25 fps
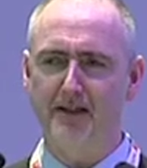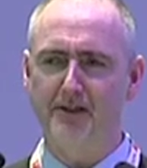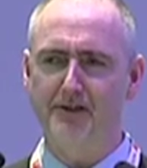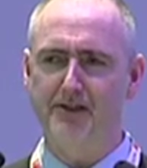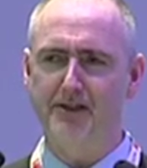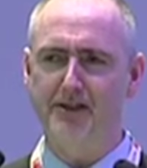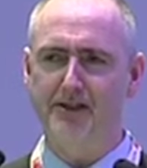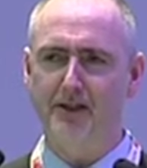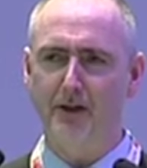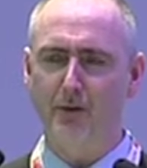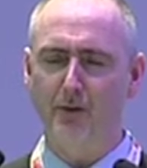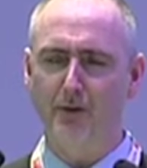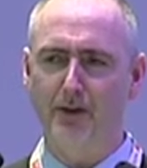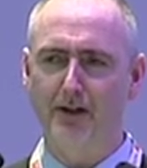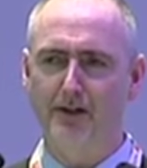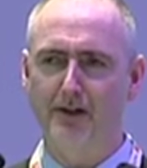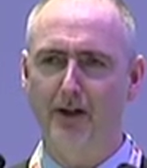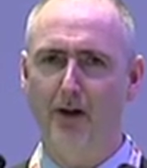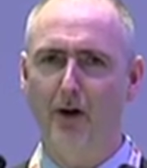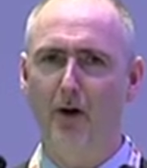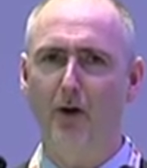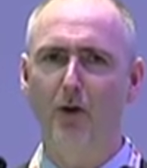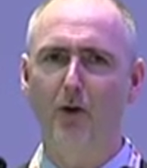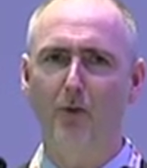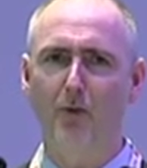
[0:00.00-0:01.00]
energy though,
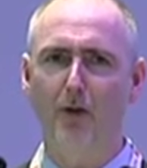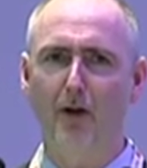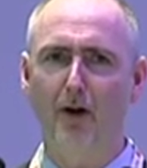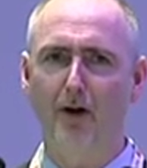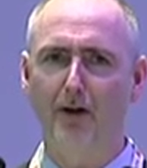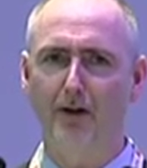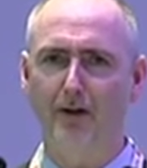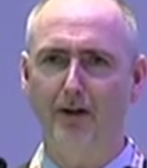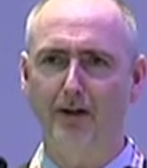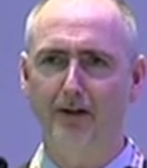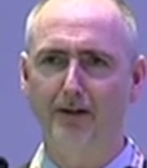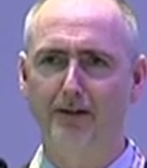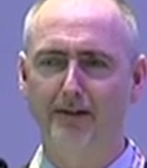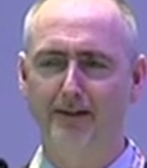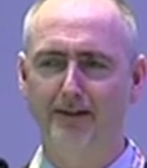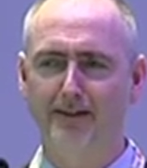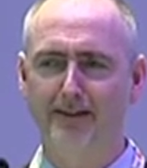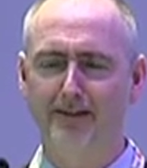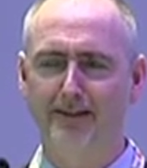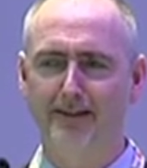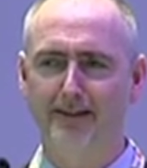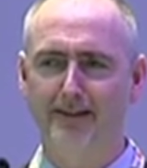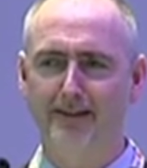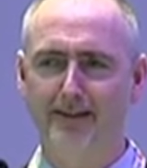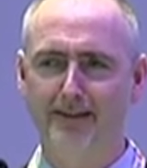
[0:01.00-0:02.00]
or water,
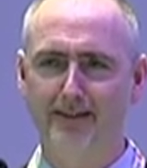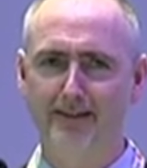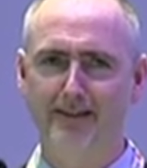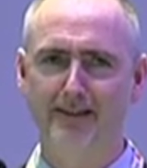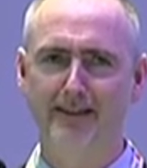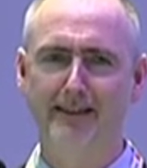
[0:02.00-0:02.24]
it